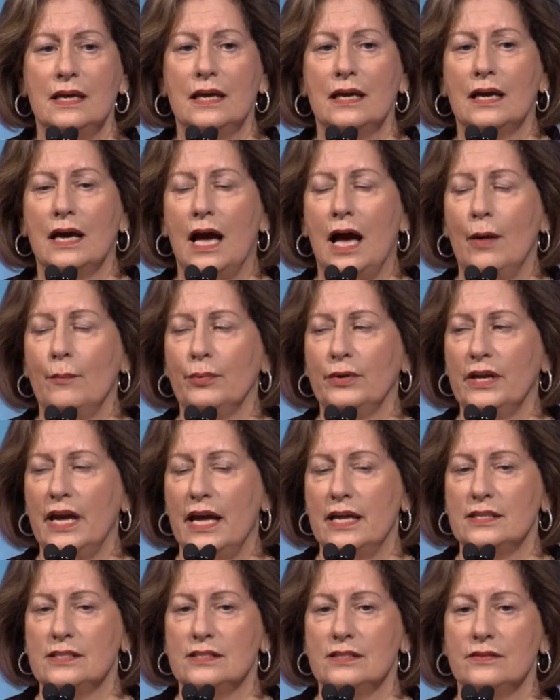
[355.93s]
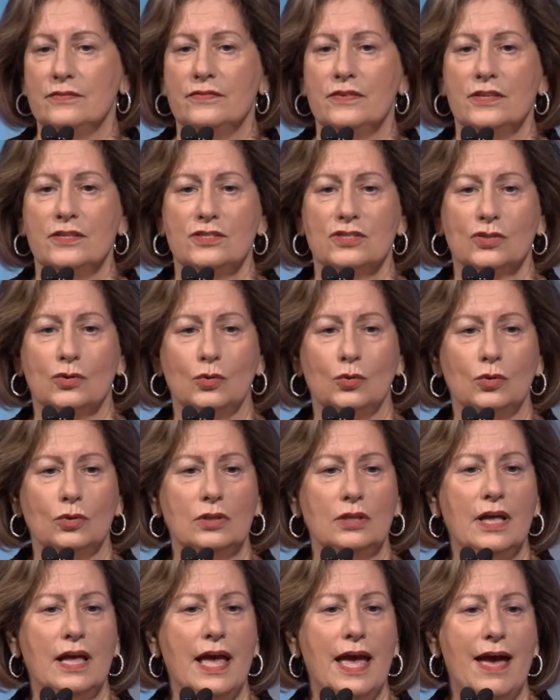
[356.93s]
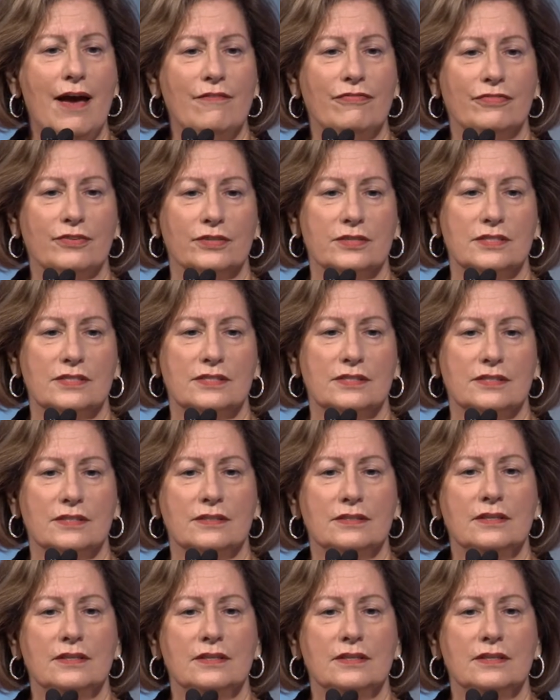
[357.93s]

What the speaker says: comprehensive school efforts.